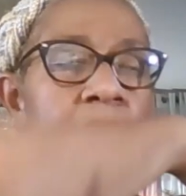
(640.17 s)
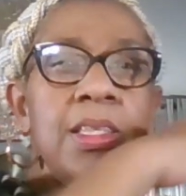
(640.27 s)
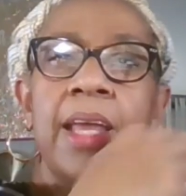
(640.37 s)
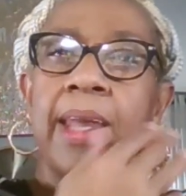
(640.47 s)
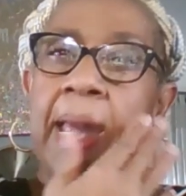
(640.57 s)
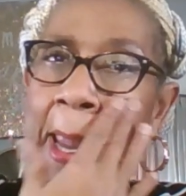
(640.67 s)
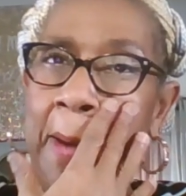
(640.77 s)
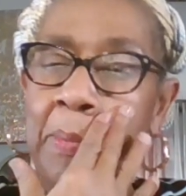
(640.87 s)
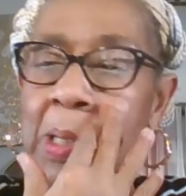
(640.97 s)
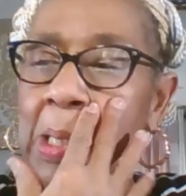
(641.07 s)
That
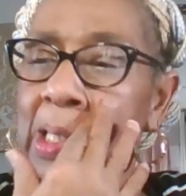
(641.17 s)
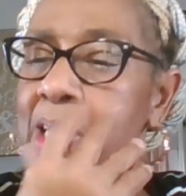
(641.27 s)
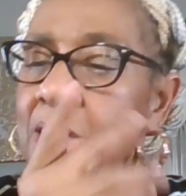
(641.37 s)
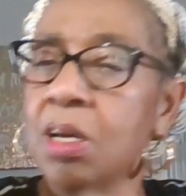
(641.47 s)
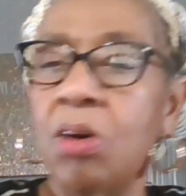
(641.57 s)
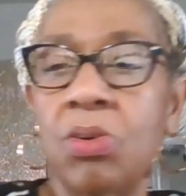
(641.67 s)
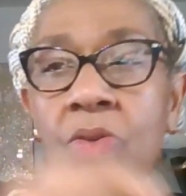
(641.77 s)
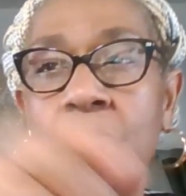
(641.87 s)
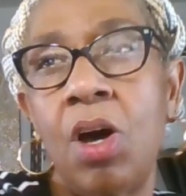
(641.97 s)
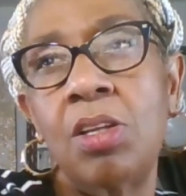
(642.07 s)
amber. Hold
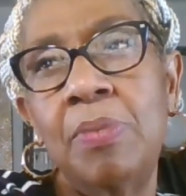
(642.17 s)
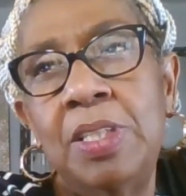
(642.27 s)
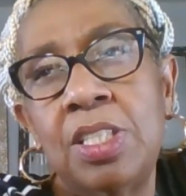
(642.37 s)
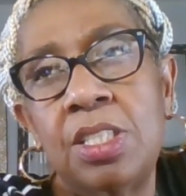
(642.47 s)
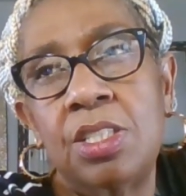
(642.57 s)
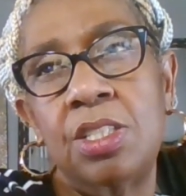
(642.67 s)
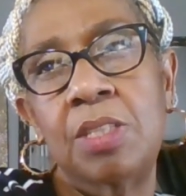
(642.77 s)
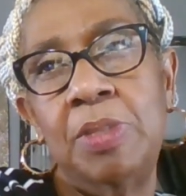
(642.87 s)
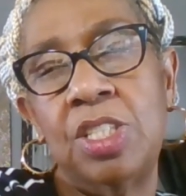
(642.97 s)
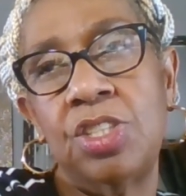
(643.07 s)
on, y'all. Let me just
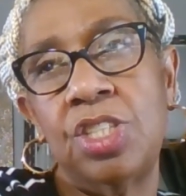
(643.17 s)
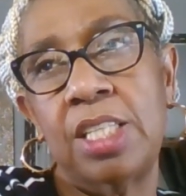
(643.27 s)
check